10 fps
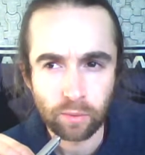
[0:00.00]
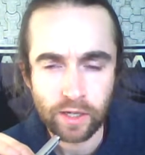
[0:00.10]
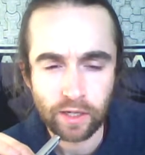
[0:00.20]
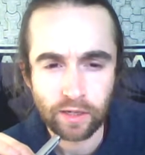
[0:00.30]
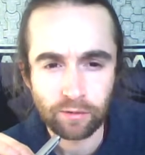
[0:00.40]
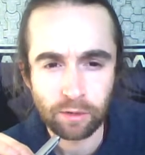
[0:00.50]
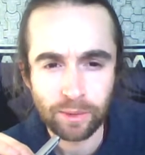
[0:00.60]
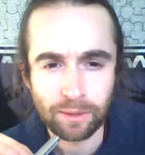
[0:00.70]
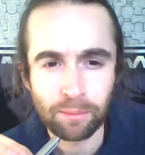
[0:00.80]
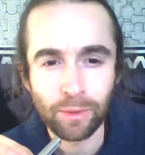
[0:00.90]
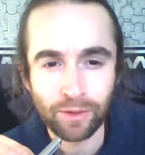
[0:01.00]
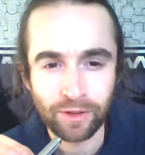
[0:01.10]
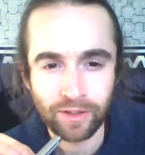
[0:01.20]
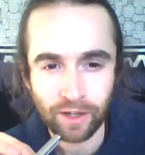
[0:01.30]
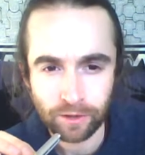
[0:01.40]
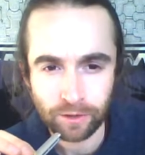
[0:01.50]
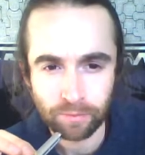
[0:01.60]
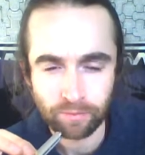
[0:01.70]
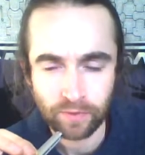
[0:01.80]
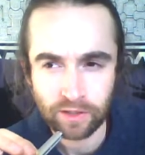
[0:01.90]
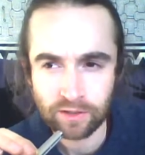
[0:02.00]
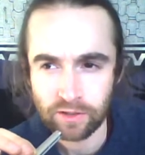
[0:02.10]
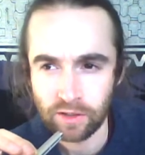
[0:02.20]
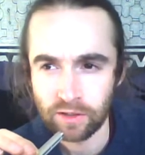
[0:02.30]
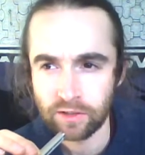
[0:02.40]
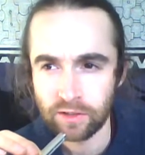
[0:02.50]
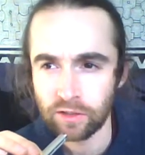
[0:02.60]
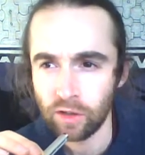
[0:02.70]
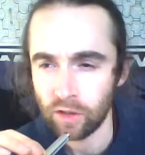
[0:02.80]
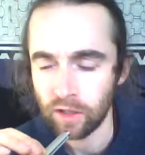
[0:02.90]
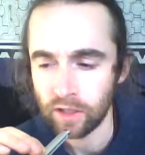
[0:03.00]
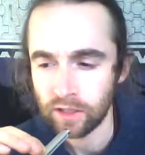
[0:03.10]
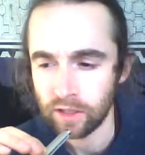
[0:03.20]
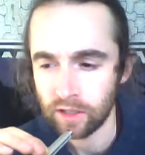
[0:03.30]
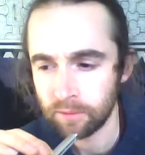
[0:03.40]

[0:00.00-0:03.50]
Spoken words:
We can never be more than the whole, and so this is not like